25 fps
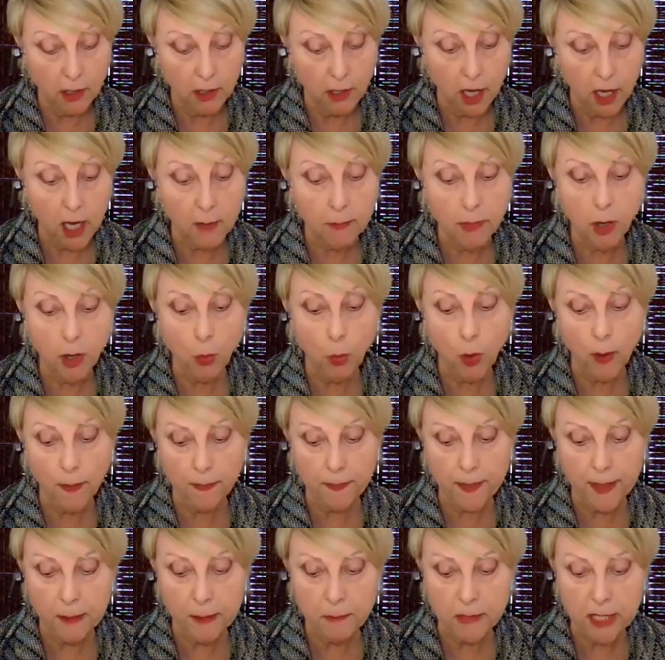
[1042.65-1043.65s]
about what
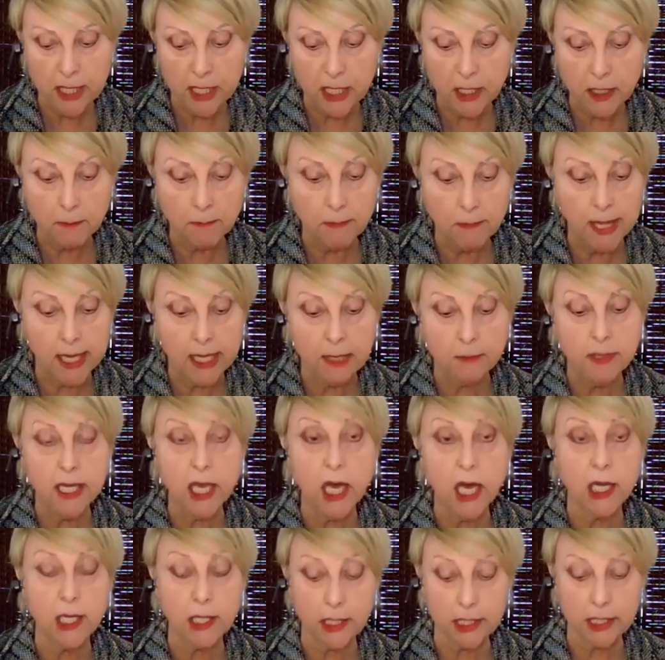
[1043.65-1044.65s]
they may be
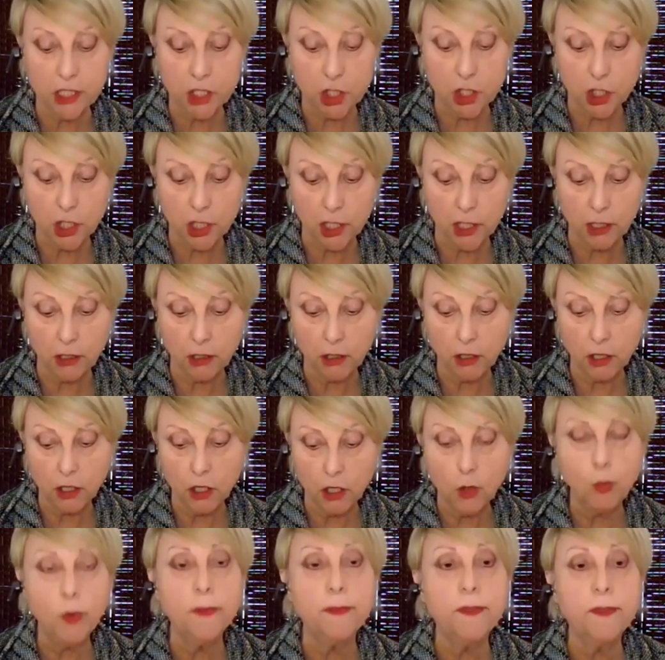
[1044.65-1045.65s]
unleashing
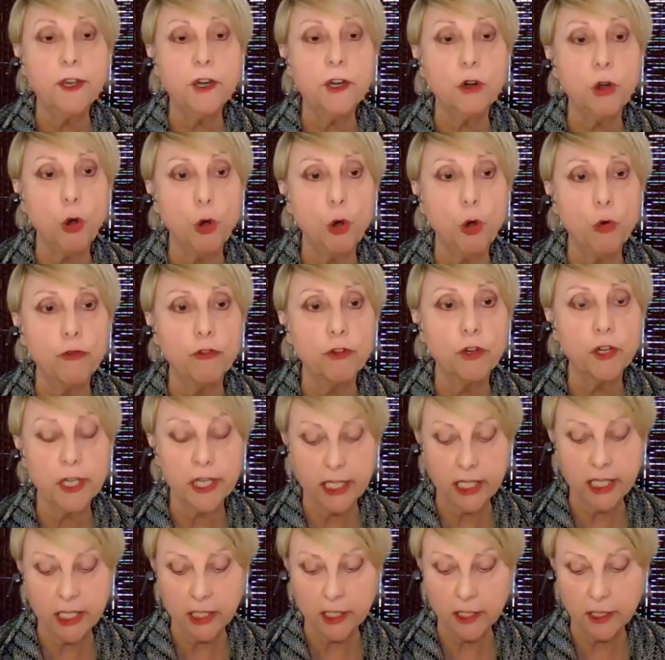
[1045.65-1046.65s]
with their
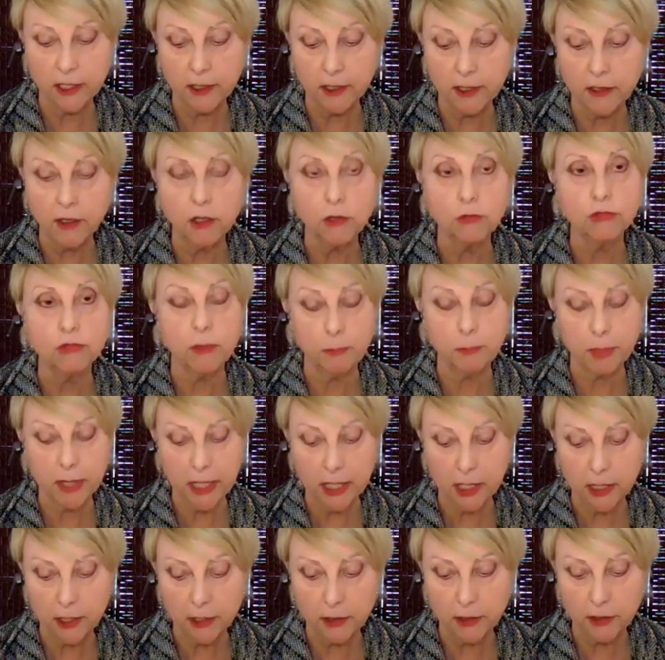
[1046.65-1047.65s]
overheated,
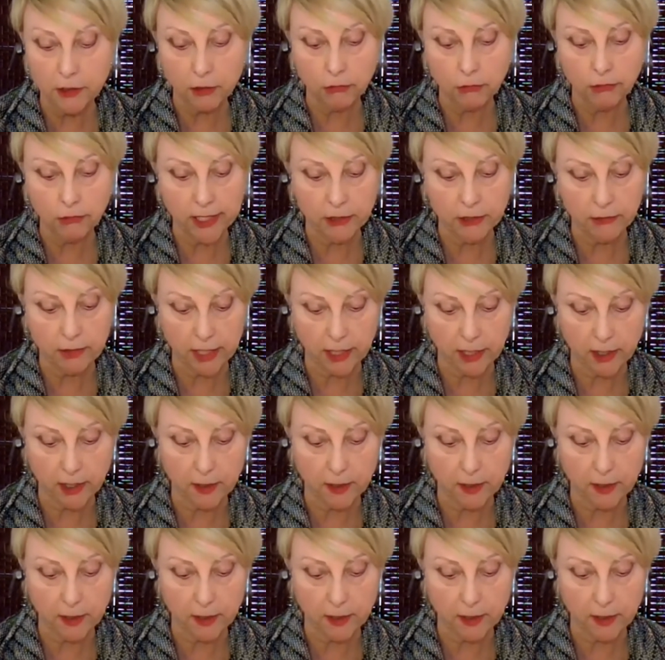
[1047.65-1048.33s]
repeated rhetoric.